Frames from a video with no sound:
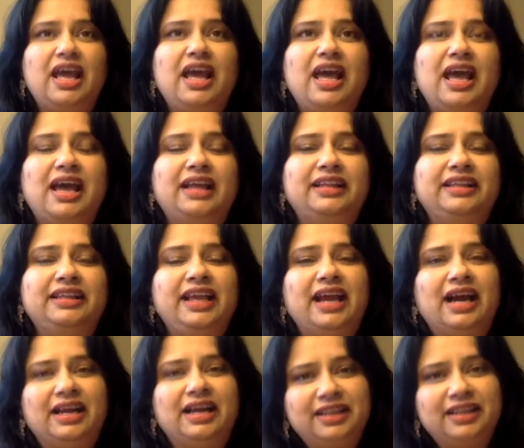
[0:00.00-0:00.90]
And the
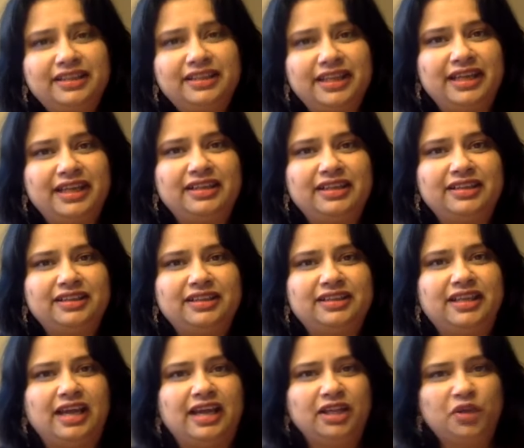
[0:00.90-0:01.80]
other thing,
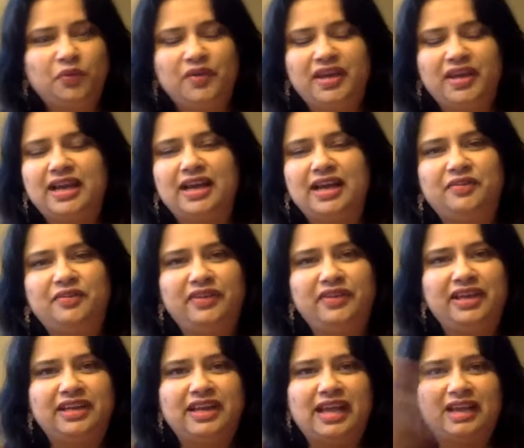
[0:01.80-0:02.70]
the other way we
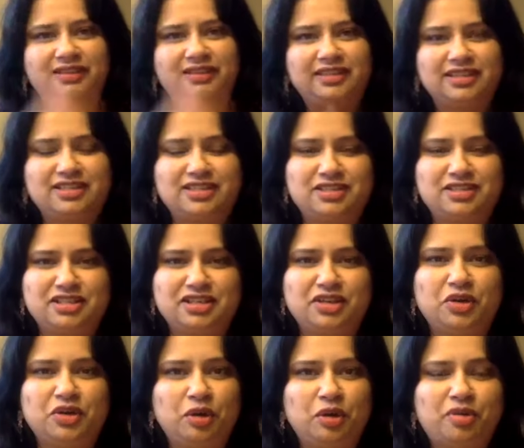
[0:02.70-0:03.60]
attack this
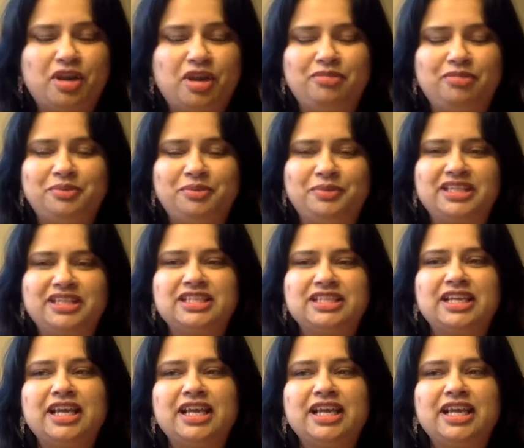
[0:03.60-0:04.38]
whole problem is,